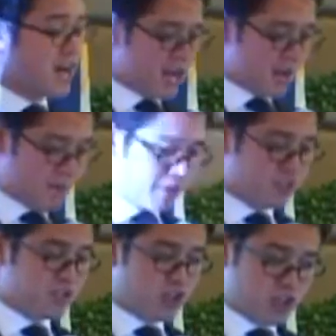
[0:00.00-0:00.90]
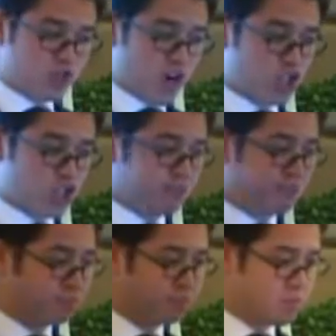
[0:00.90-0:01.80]
methods of construction.
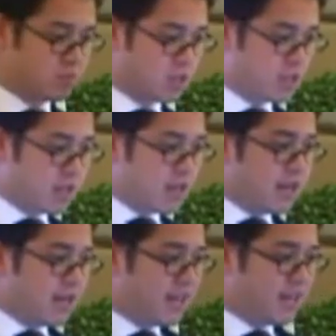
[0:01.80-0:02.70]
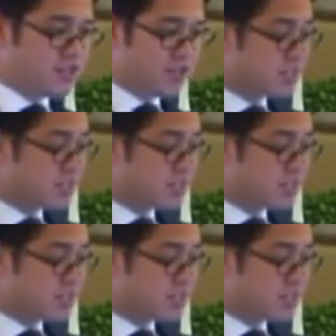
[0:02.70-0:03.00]
And so